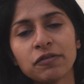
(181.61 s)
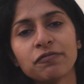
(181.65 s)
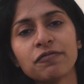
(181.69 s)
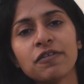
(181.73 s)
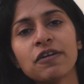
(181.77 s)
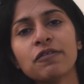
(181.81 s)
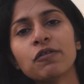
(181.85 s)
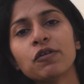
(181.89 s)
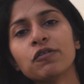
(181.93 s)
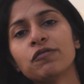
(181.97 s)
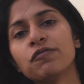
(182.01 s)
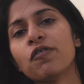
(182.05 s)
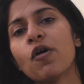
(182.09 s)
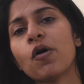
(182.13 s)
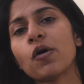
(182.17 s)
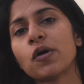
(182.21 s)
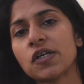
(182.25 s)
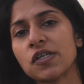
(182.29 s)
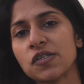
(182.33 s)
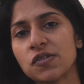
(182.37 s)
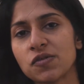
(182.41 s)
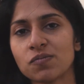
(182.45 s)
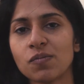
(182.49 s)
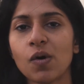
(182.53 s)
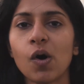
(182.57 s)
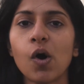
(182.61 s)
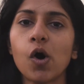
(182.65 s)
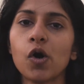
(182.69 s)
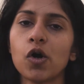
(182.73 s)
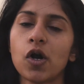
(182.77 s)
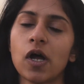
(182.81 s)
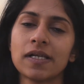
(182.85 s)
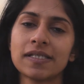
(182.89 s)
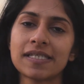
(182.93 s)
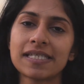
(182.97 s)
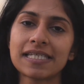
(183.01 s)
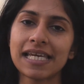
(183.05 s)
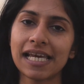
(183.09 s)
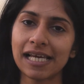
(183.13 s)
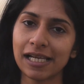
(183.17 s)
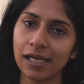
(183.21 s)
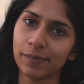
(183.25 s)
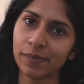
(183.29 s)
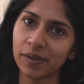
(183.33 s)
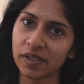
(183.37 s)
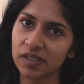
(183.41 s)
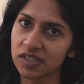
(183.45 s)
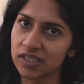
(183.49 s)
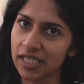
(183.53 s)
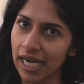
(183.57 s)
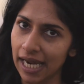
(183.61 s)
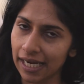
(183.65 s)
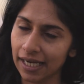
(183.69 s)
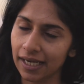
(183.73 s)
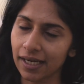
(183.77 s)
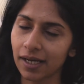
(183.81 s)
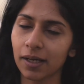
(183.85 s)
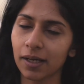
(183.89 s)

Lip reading: we would focus more on scalable tech.